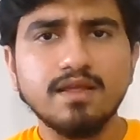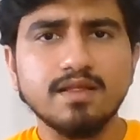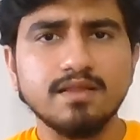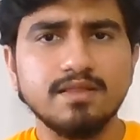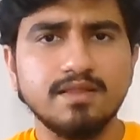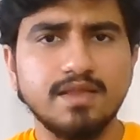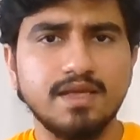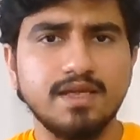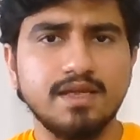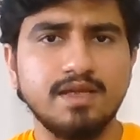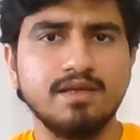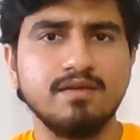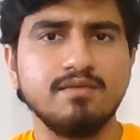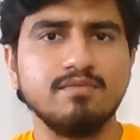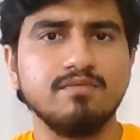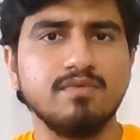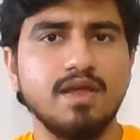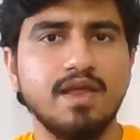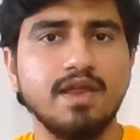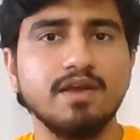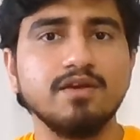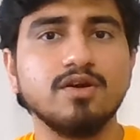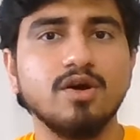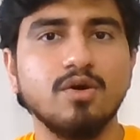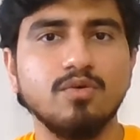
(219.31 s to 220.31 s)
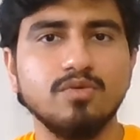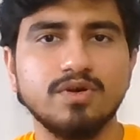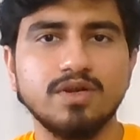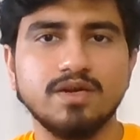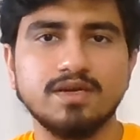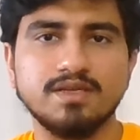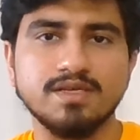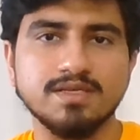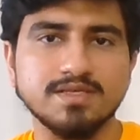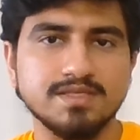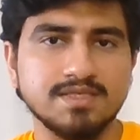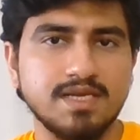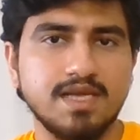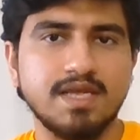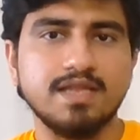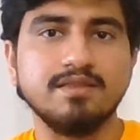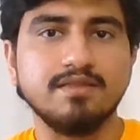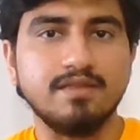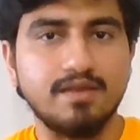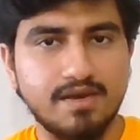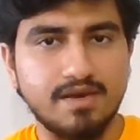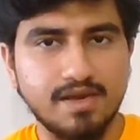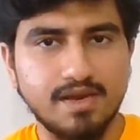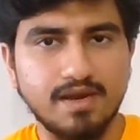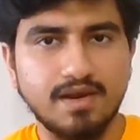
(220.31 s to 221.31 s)
they encounter this in
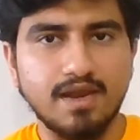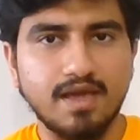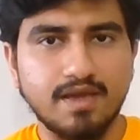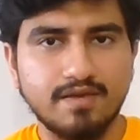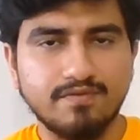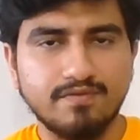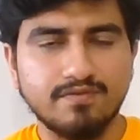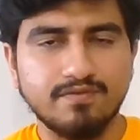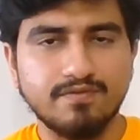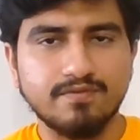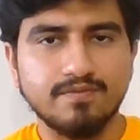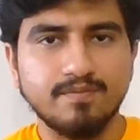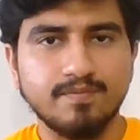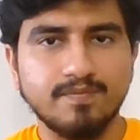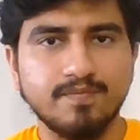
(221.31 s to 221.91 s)
the real life.